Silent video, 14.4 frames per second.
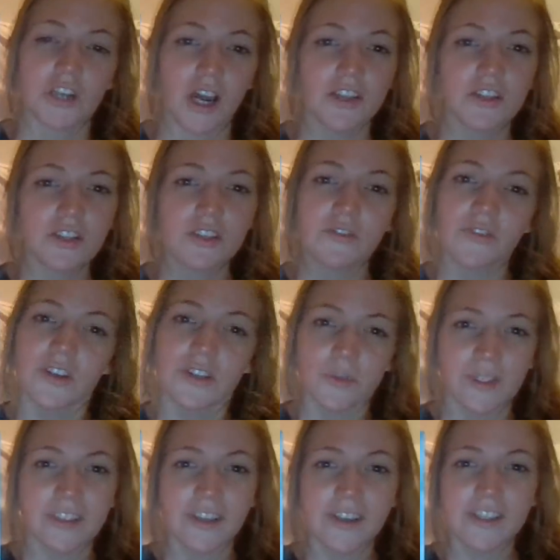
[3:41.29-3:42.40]
Chaucer's First
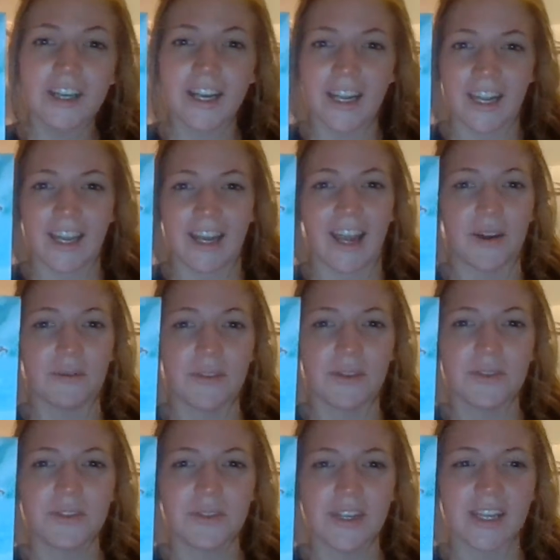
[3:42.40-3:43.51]
Winter, and I hope
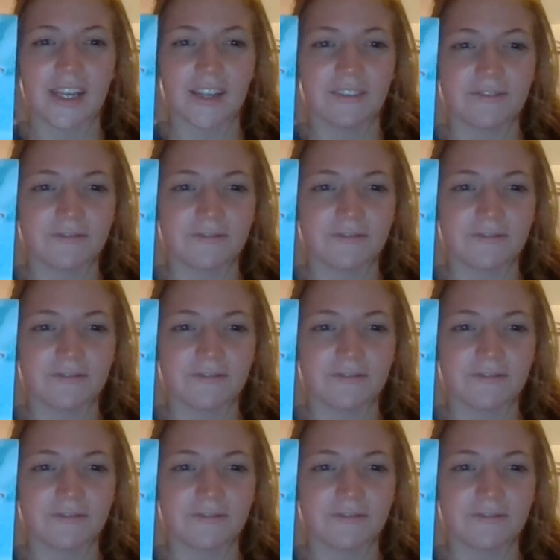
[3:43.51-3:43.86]
you enjoyed it.